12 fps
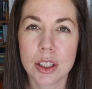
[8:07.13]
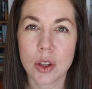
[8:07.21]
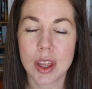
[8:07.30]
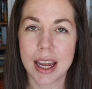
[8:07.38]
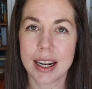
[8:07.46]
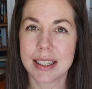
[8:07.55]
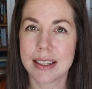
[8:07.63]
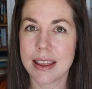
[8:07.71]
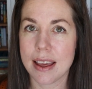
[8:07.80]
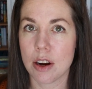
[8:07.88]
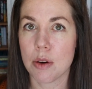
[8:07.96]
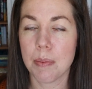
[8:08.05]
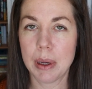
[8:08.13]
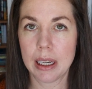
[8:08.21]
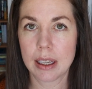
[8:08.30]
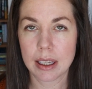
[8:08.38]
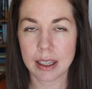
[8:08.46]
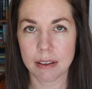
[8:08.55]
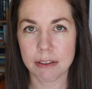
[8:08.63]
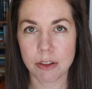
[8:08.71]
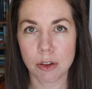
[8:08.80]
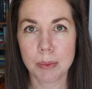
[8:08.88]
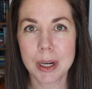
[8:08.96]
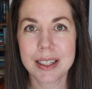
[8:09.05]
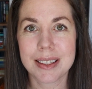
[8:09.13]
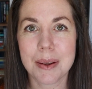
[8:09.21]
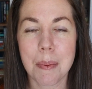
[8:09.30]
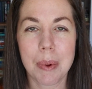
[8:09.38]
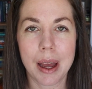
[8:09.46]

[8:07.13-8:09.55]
So that is their big gift from us.